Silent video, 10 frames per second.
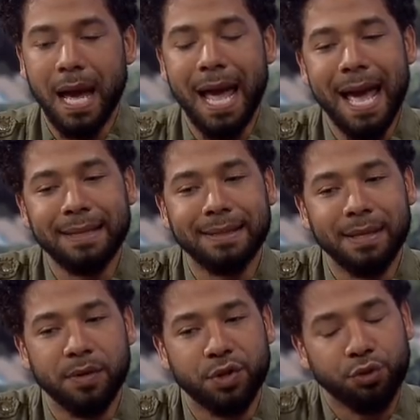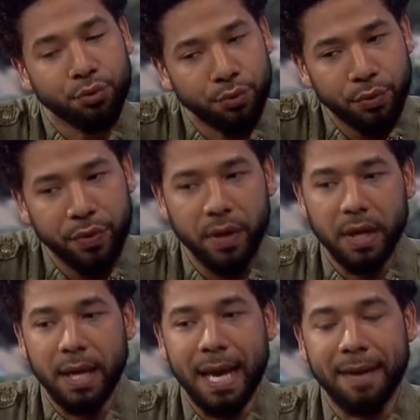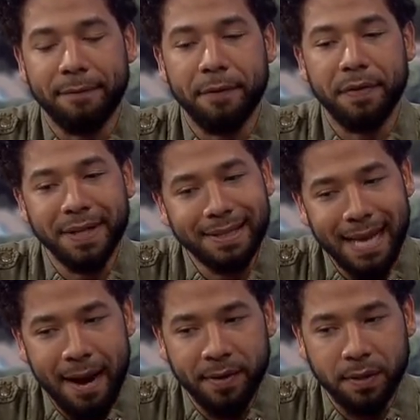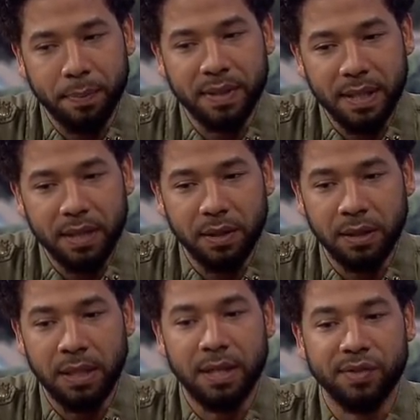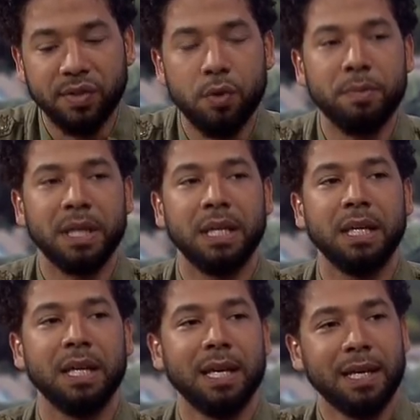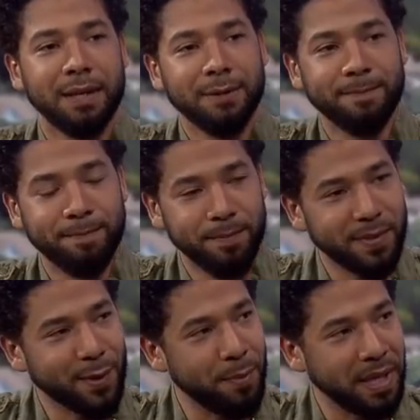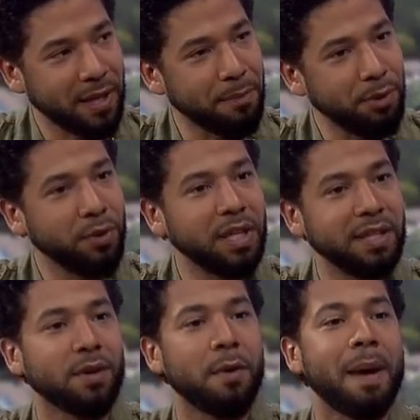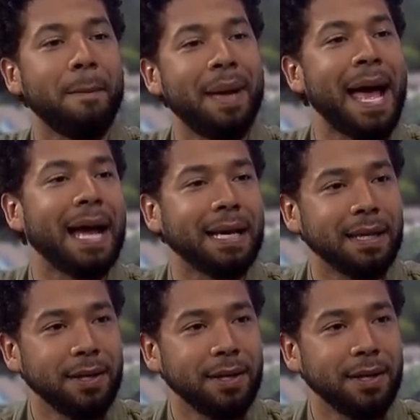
I had to tell the truth, and for this character particularly, there's so many communities on my back.